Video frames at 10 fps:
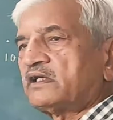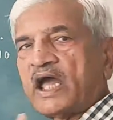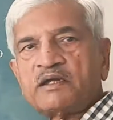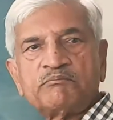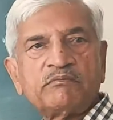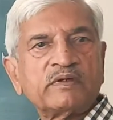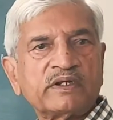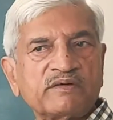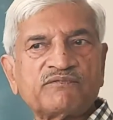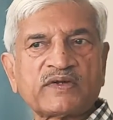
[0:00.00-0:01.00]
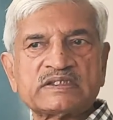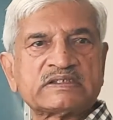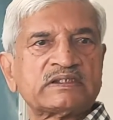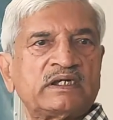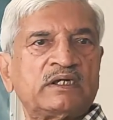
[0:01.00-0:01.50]
time
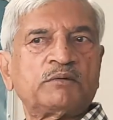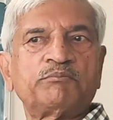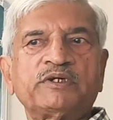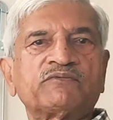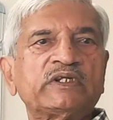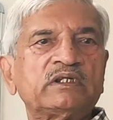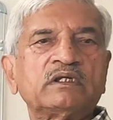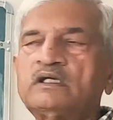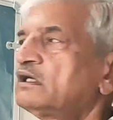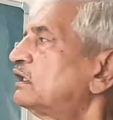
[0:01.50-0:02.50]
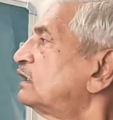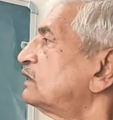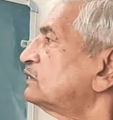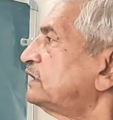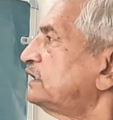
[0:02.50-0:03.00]
difference between
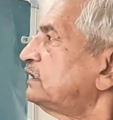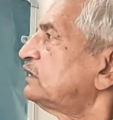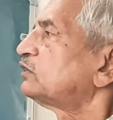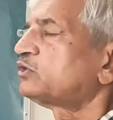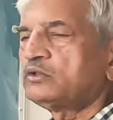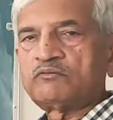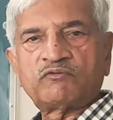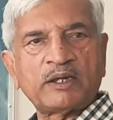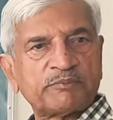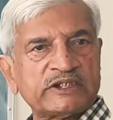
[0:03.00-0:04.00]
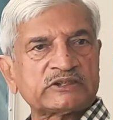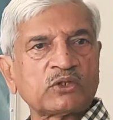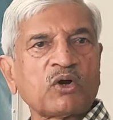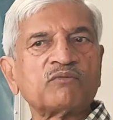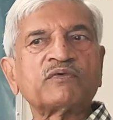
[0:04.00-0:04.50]
the
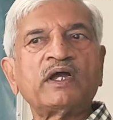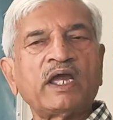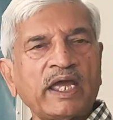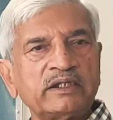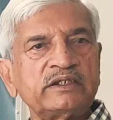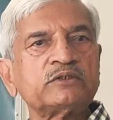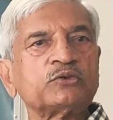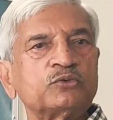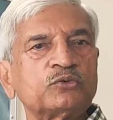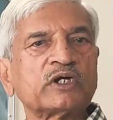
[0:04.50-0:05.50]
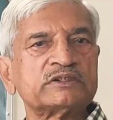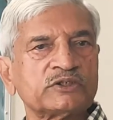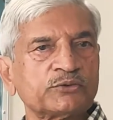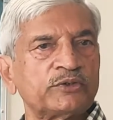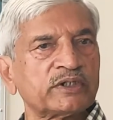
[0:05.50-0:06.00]
vibration of any two
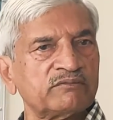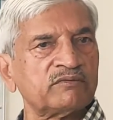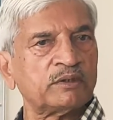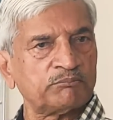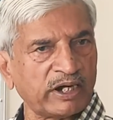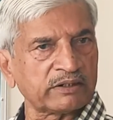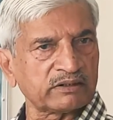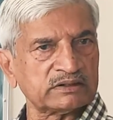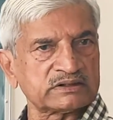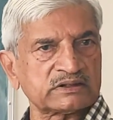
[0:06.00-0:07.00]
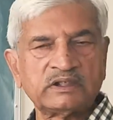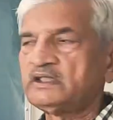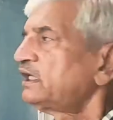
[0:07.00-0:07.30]
consecutive particles,